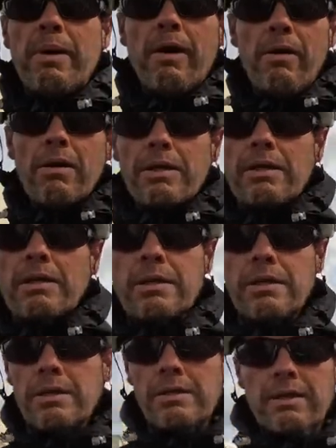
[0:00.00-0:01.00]
Park.
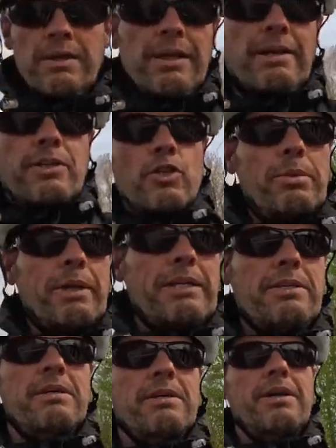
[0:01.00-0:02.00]
And the only trouble
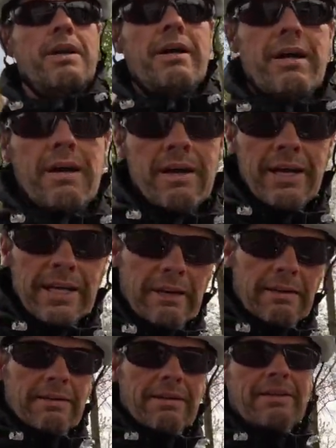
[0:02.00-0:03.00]
is,
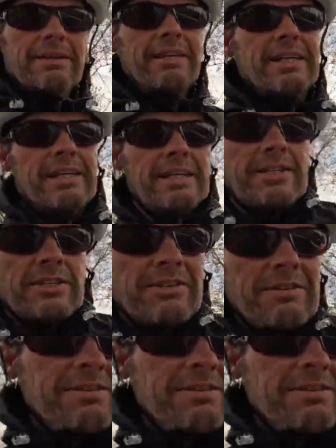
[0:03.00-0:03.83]
here is